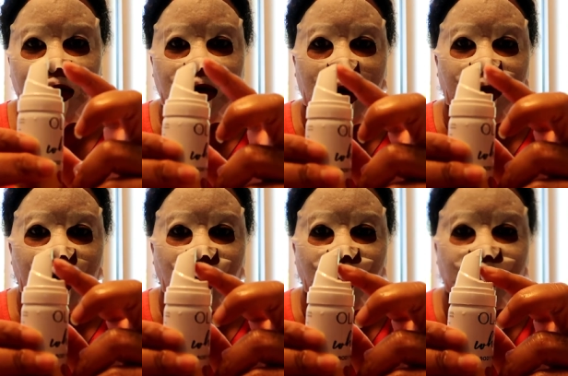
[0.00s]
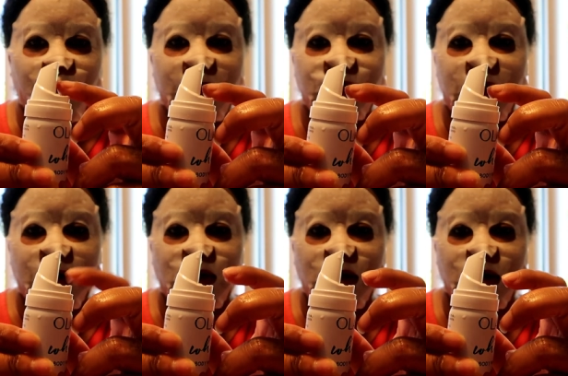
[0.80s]
a sample, you press
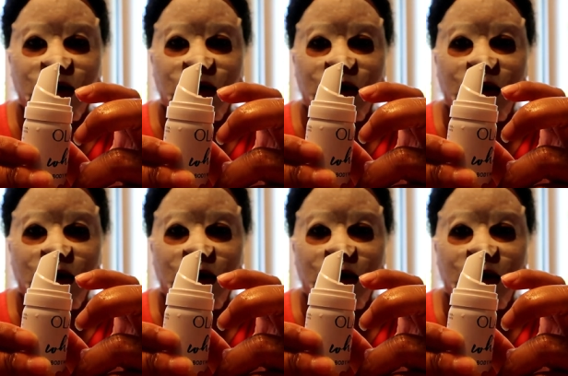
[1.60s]
down here